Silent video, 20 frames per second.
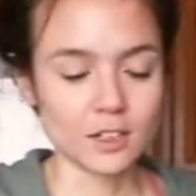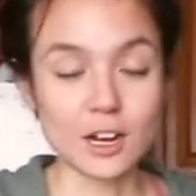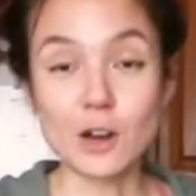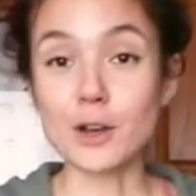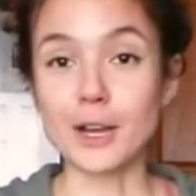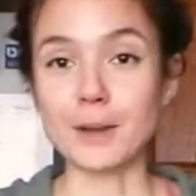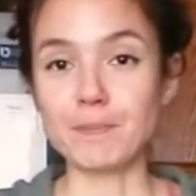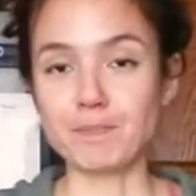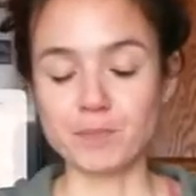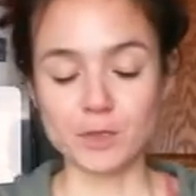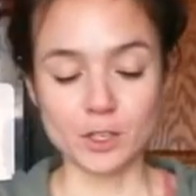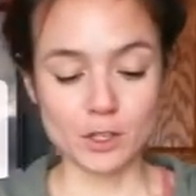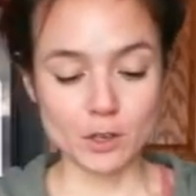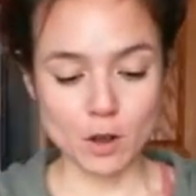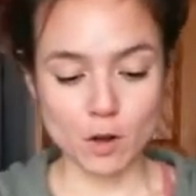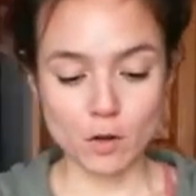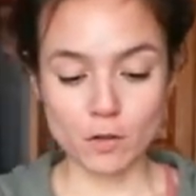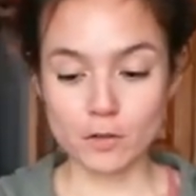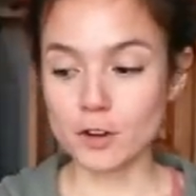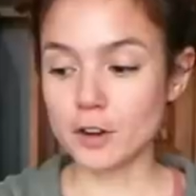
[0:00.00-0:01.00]
Okay,
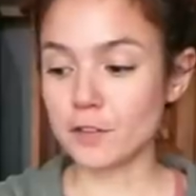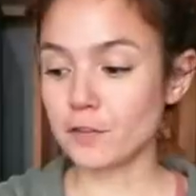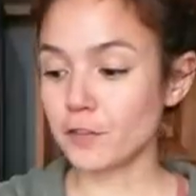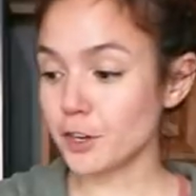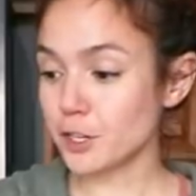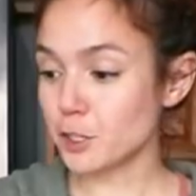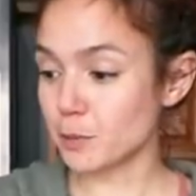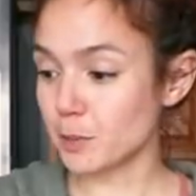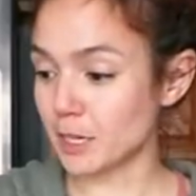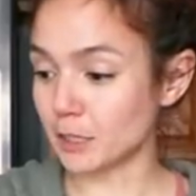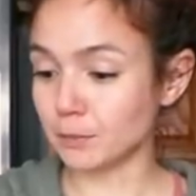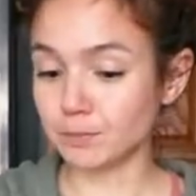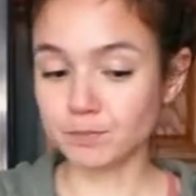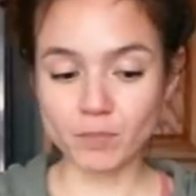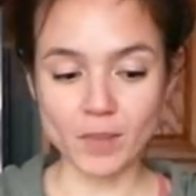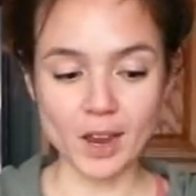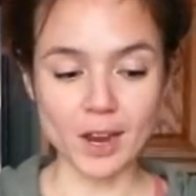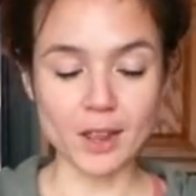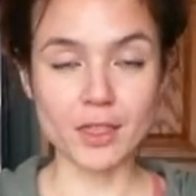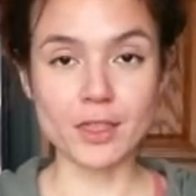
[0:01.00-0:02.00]
so for our first meal,
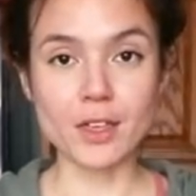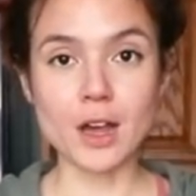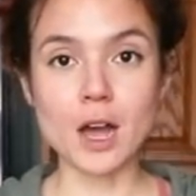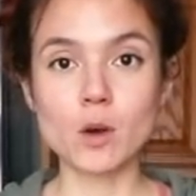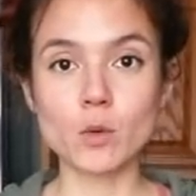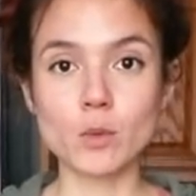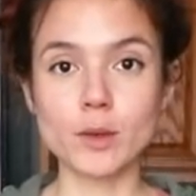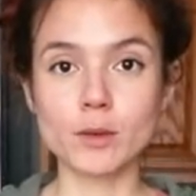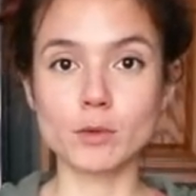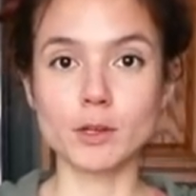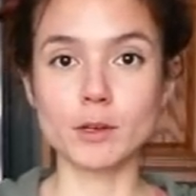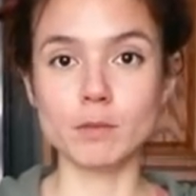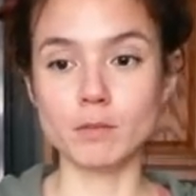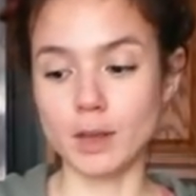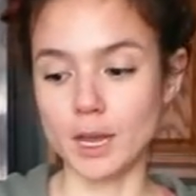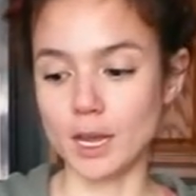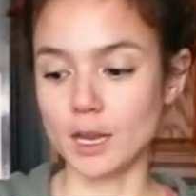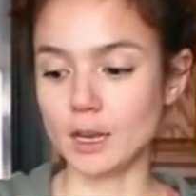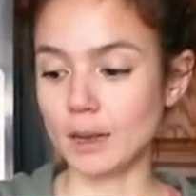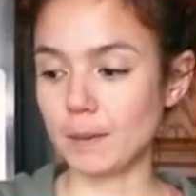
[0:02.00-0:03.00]
I thought we would
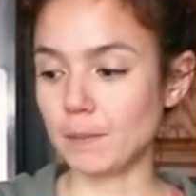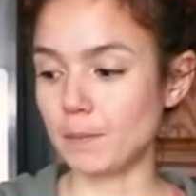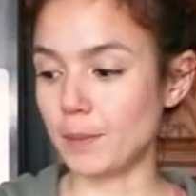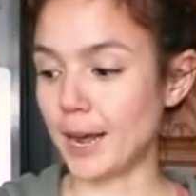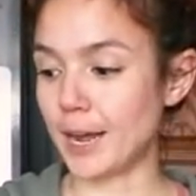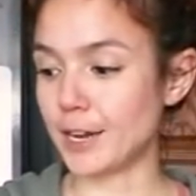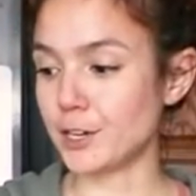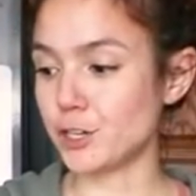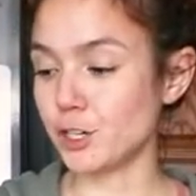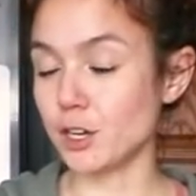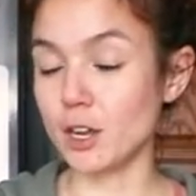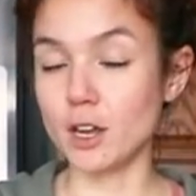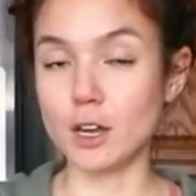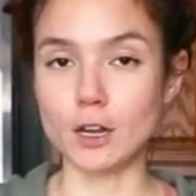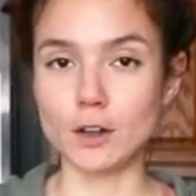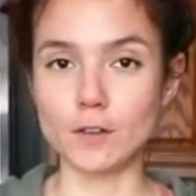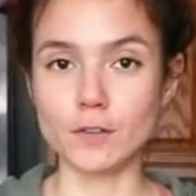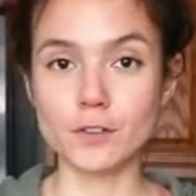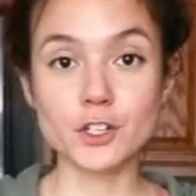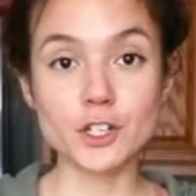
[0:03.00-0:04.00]
make a batch
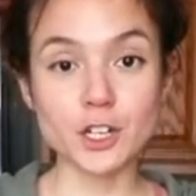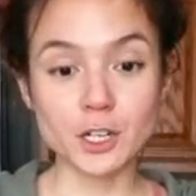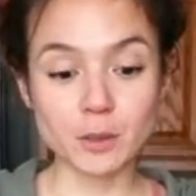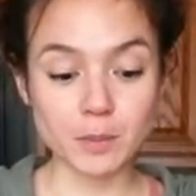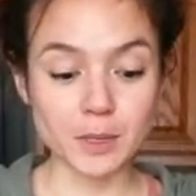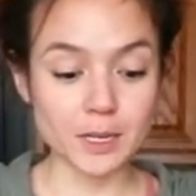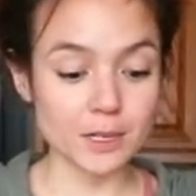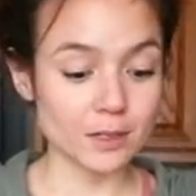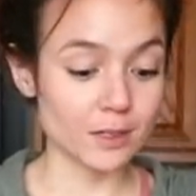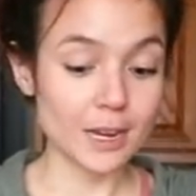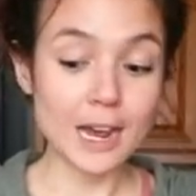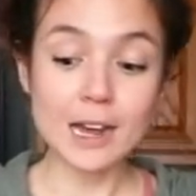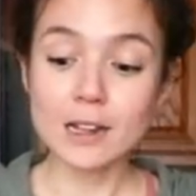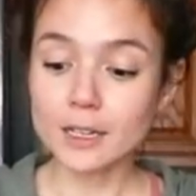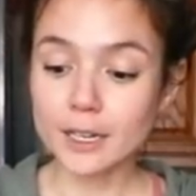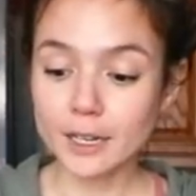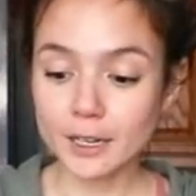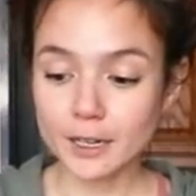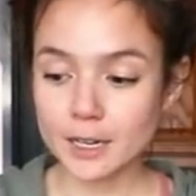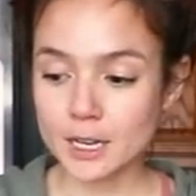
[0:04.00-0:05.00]
of chickpea
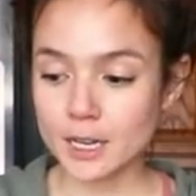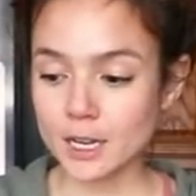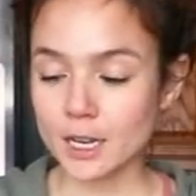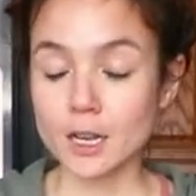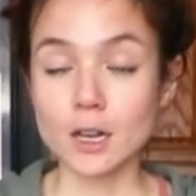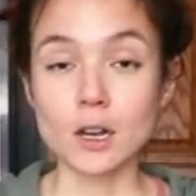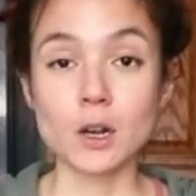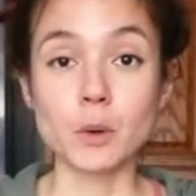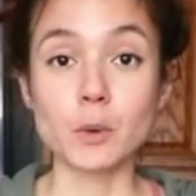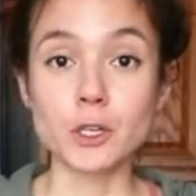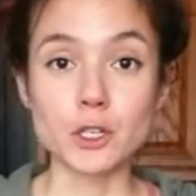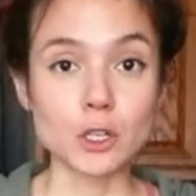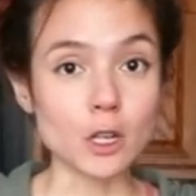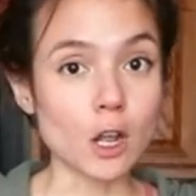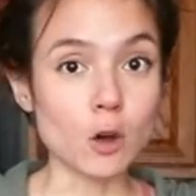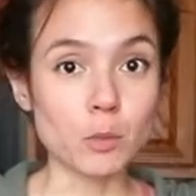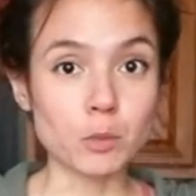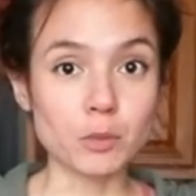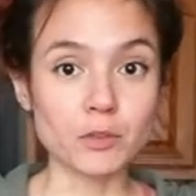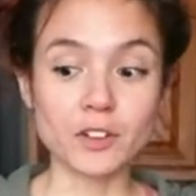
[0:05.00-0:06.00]
salad, which will
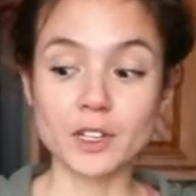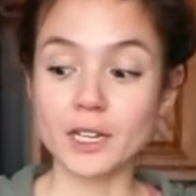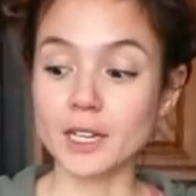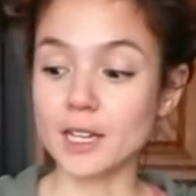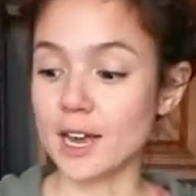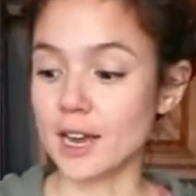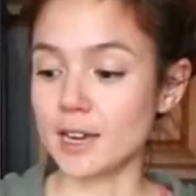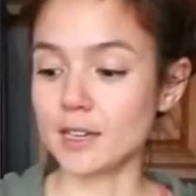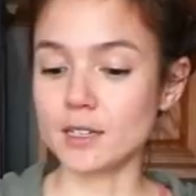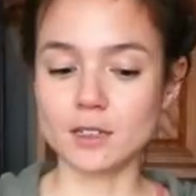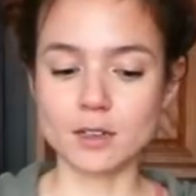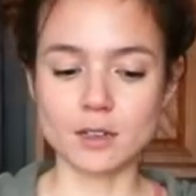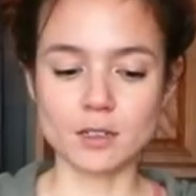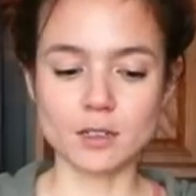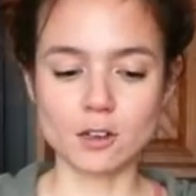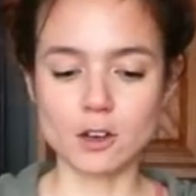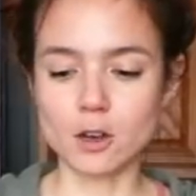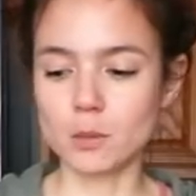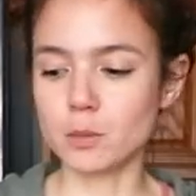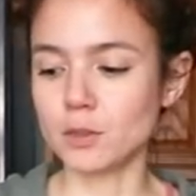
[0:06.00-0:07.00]
hopefully last us
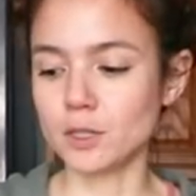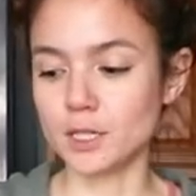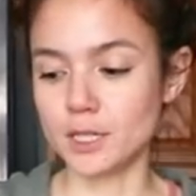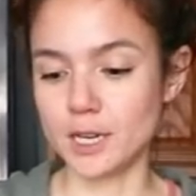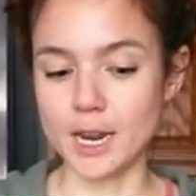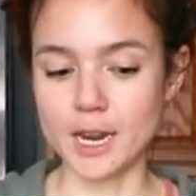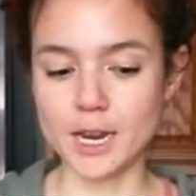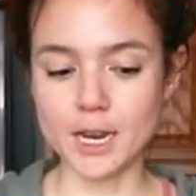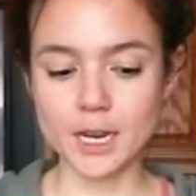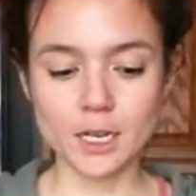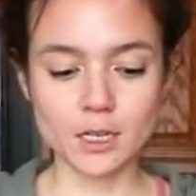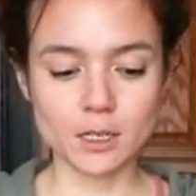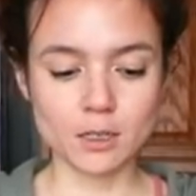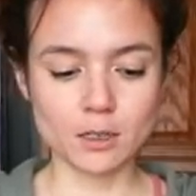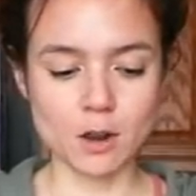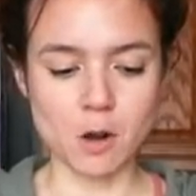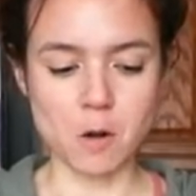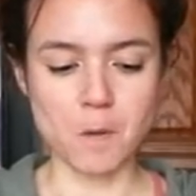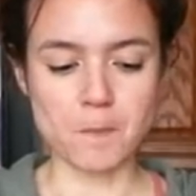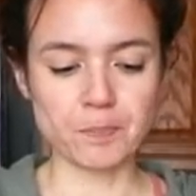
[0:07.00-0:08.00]
a couple of days.
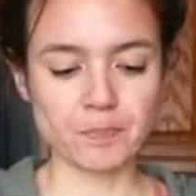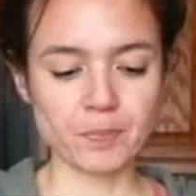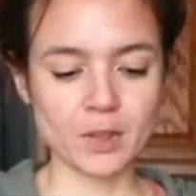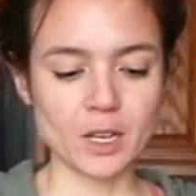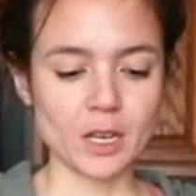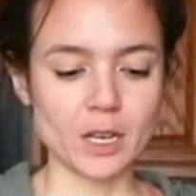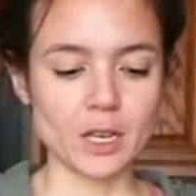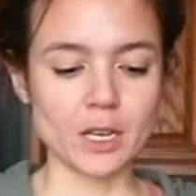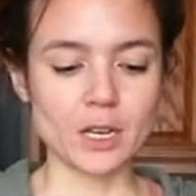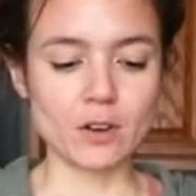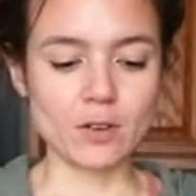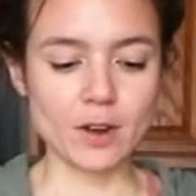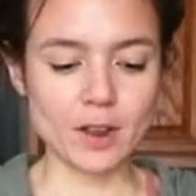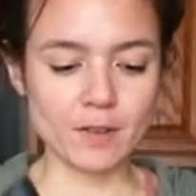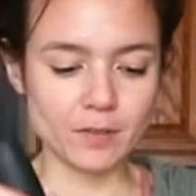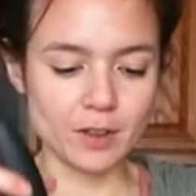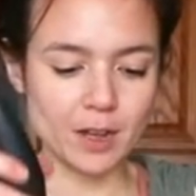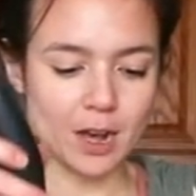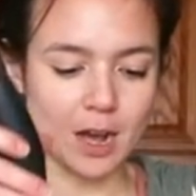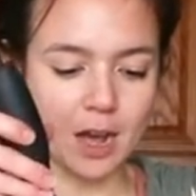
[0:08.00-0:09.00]
So here
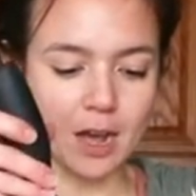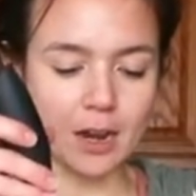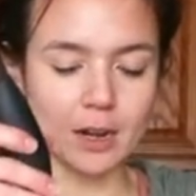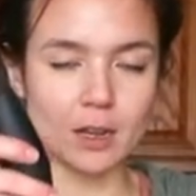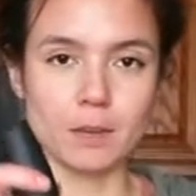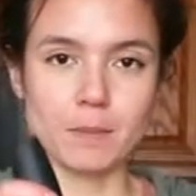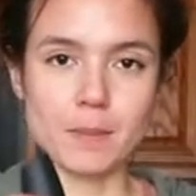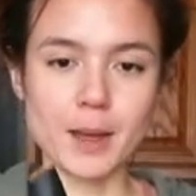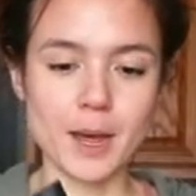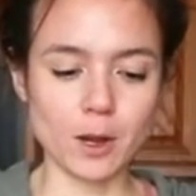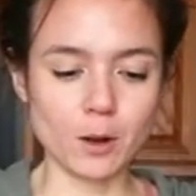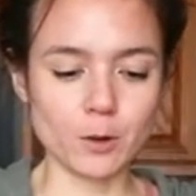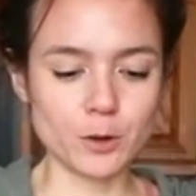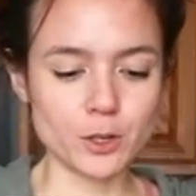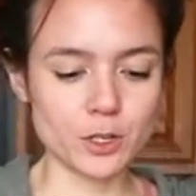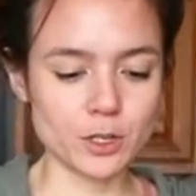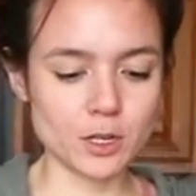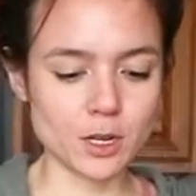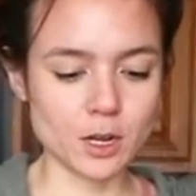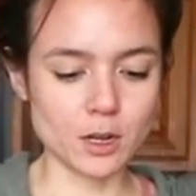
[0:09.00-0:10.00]
I've got a
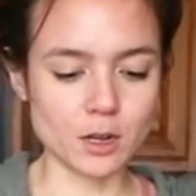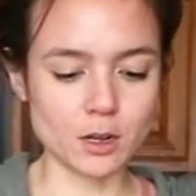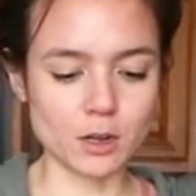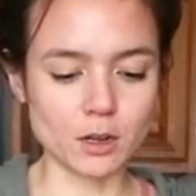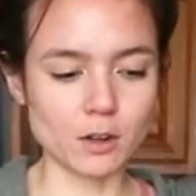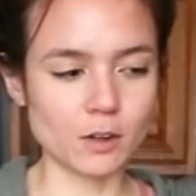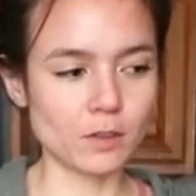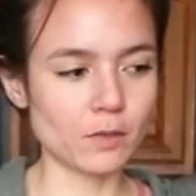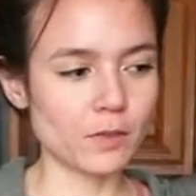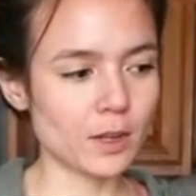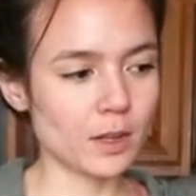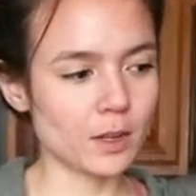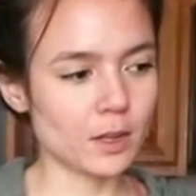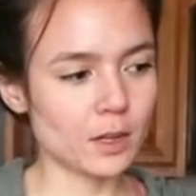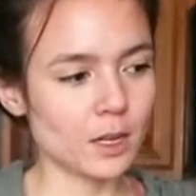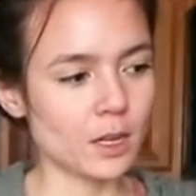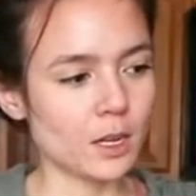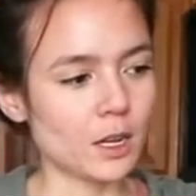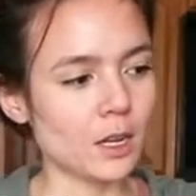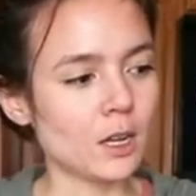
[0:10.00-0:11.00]
pouch of
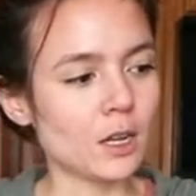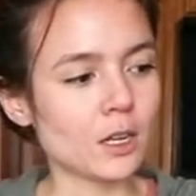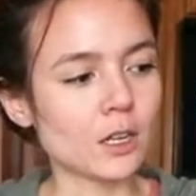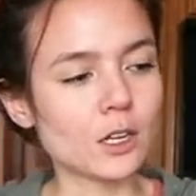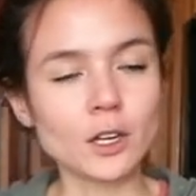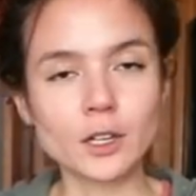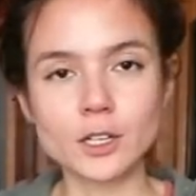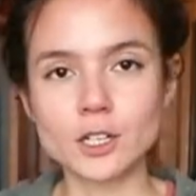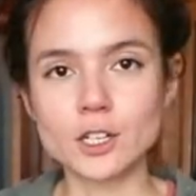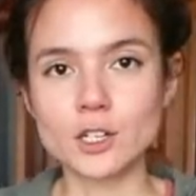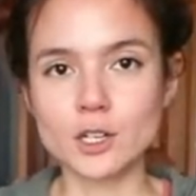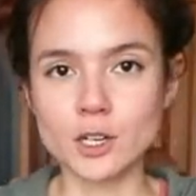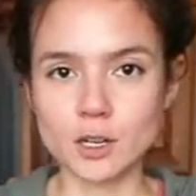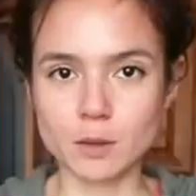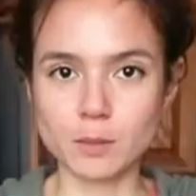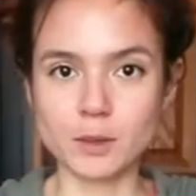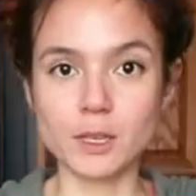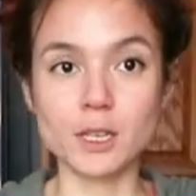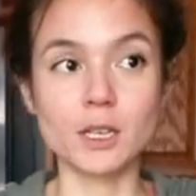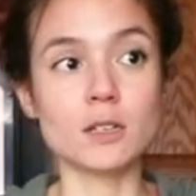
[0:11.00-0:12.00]
cooked
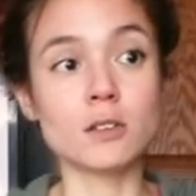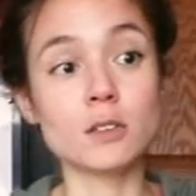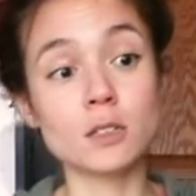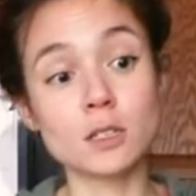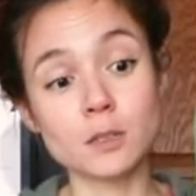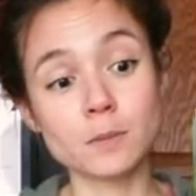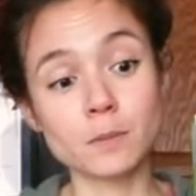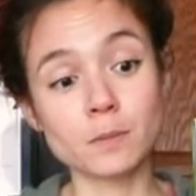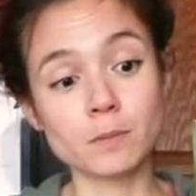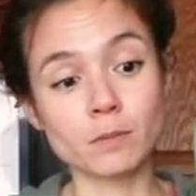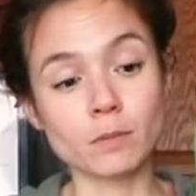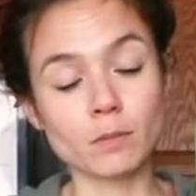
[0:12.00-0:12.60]
chickpeas.